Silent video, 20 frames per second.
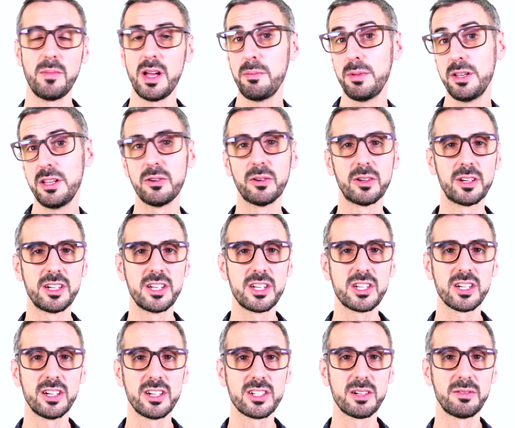Maybe you are in
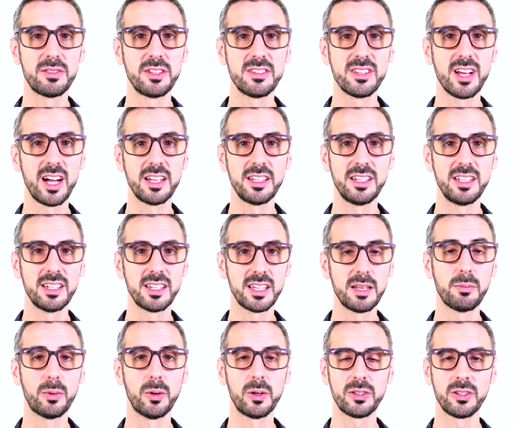charge of designing
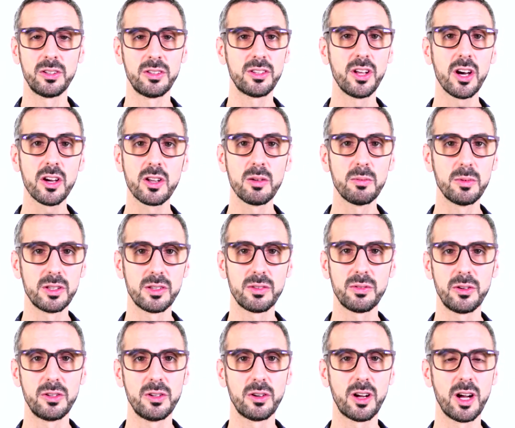important documents
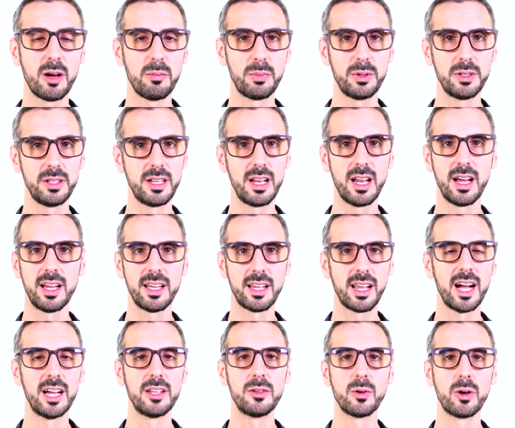for your company
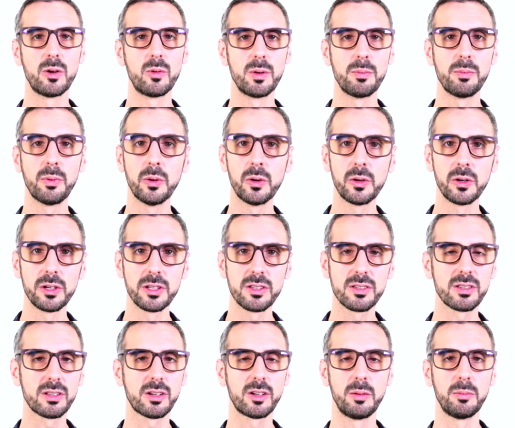like annual
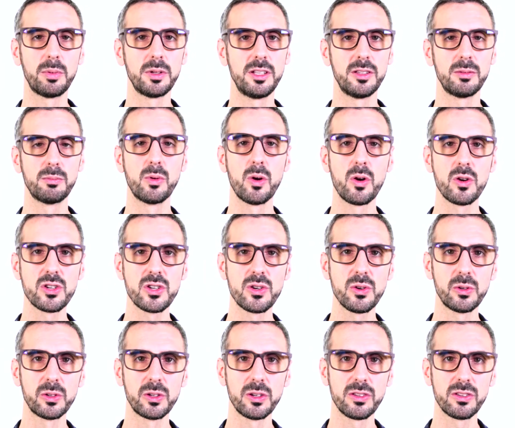reports, company's
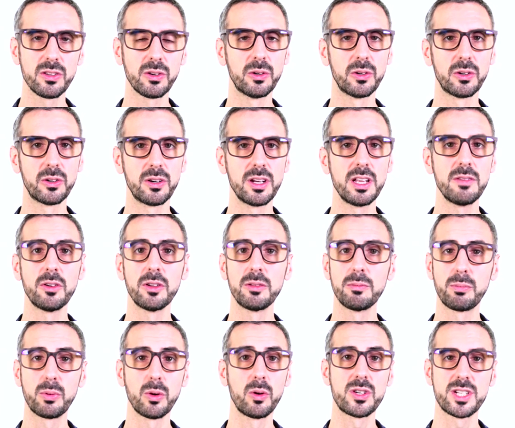brochures or even
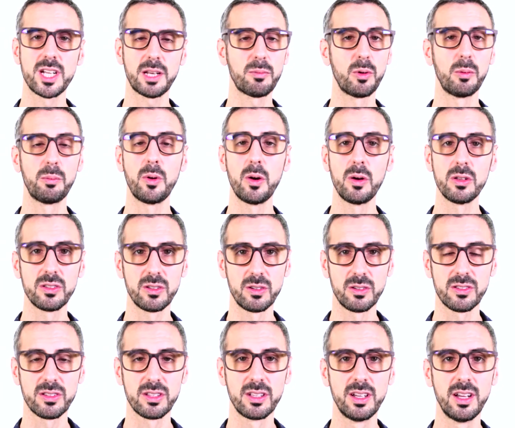project
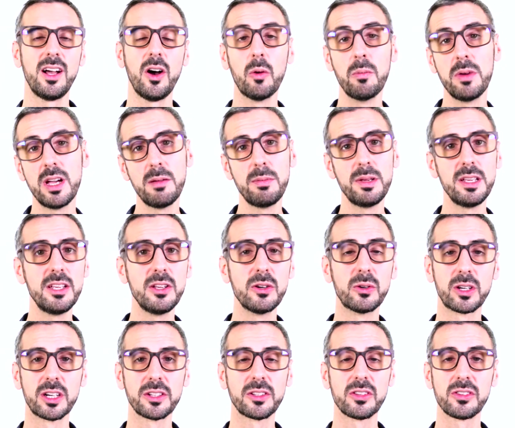proposals. Or maybe you
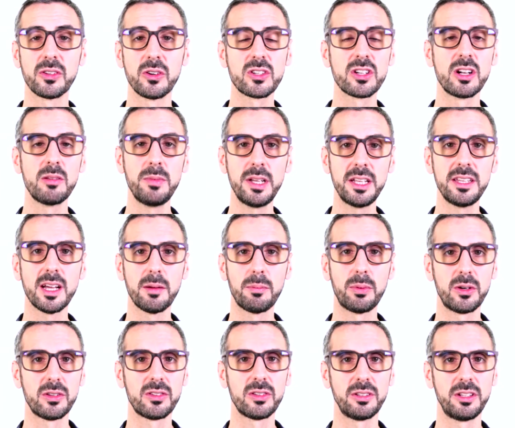are the social media
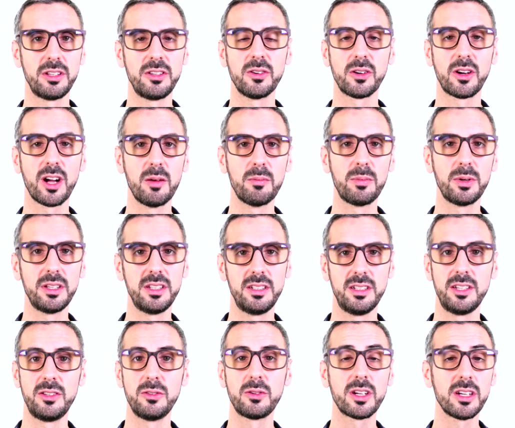person in your company
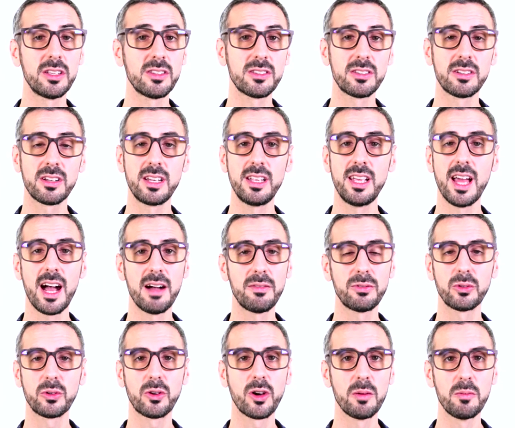and you constantly
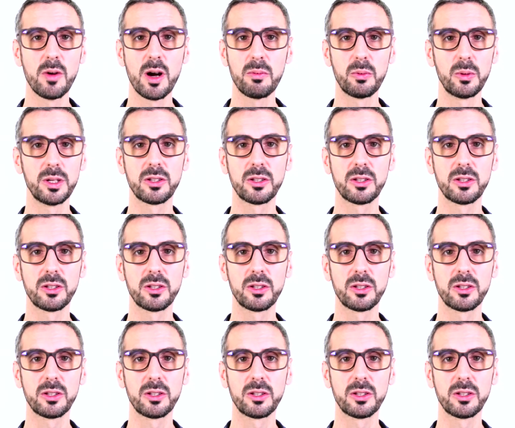have to come up